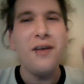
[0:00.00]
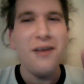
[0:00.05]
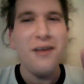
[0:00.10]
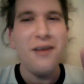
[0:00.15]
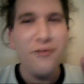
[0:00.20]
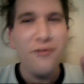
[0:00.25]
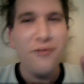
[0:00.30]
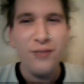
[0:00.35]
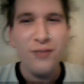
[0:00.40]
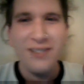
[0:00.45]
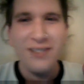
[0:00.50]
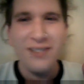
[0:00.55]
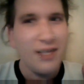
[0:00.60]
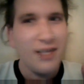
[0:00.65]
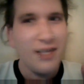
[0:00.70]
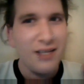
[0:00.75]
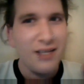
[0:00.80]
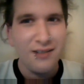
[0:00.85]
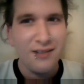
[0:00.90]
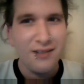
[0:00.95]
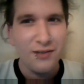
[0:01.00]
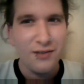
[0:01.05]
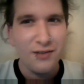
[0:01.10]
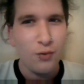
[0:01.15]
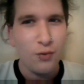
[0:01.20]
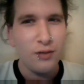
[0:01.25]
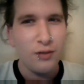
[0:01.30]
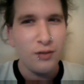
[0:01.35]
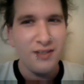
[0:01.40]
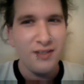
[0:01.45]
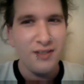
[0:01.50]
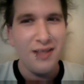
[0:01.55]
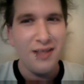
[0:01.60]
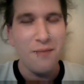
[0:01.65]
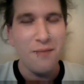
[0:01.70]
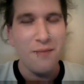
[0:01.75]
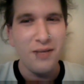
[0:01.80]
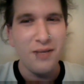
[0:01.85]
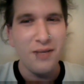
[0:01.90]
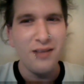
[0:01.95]
If we say that's the soul, doesn't
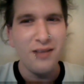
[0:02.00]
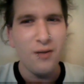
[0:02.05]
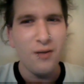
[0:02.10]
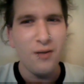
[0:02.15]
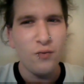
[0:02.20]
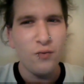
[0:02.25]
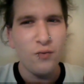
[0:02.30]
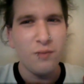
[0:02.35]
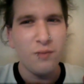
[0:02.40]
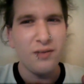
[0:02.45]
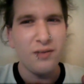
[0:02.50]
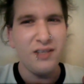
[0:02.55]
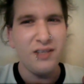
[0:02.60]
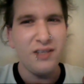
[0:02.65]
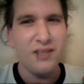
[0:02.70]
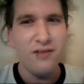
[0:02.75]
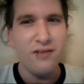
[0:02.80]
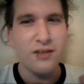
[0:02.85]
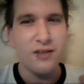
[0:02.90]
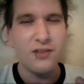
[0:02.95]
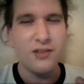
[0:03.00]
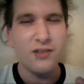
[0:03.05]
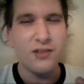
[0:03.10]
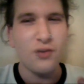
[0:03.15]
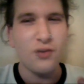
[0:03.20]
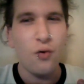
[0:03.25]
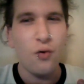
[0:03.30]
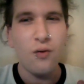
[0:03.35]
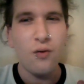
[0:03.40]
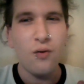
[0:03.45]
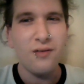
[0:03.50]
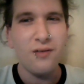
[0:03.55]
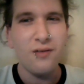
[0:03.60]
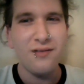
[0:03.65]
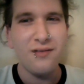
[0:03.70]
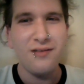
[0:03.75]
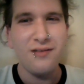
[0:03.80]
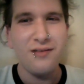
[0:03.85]
that mean that we believe in a soul?